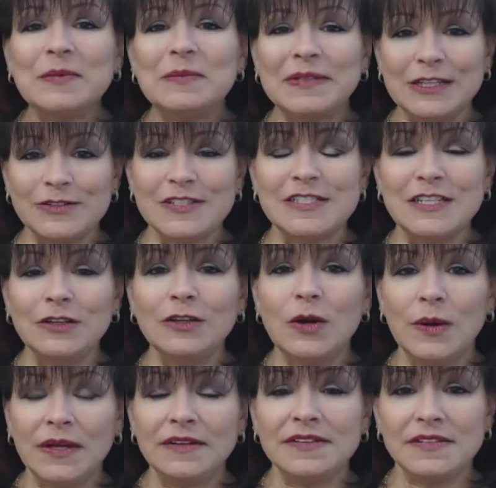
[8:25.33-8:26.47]
but there's still
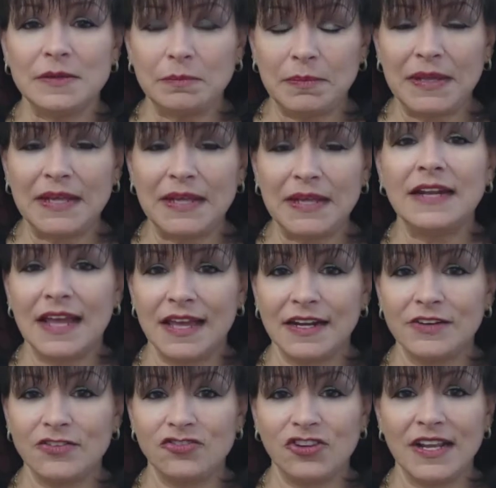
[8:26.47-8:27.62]
going to be an
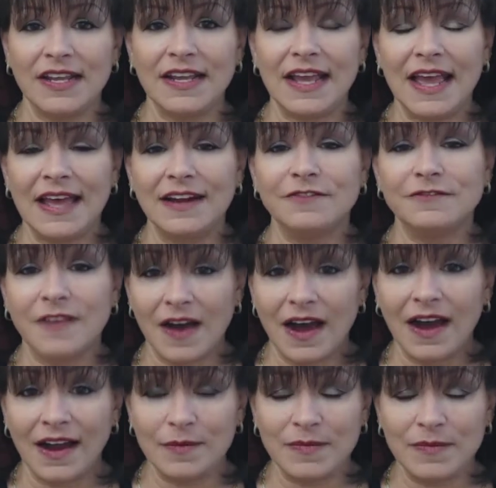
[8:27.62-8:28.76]
energy and a
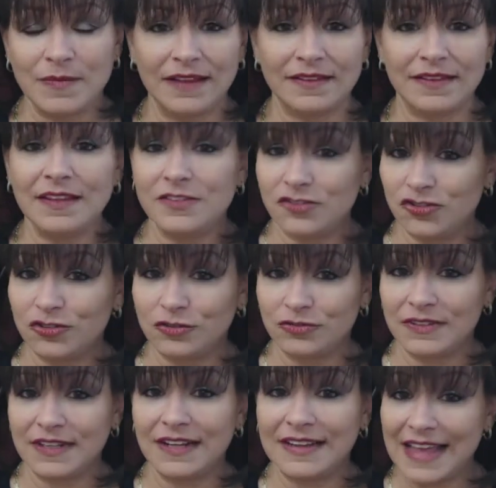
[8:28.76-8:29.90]
vibe that these
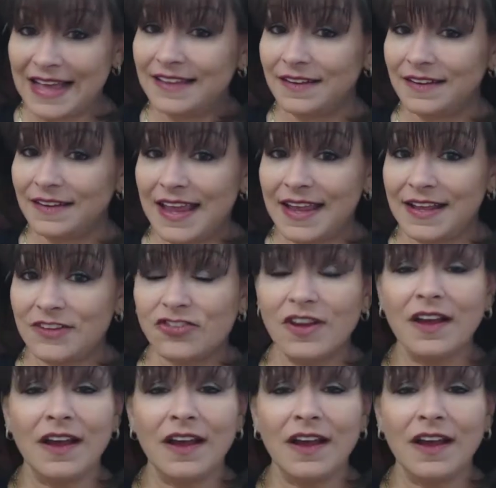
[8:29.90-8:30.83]
children at that young age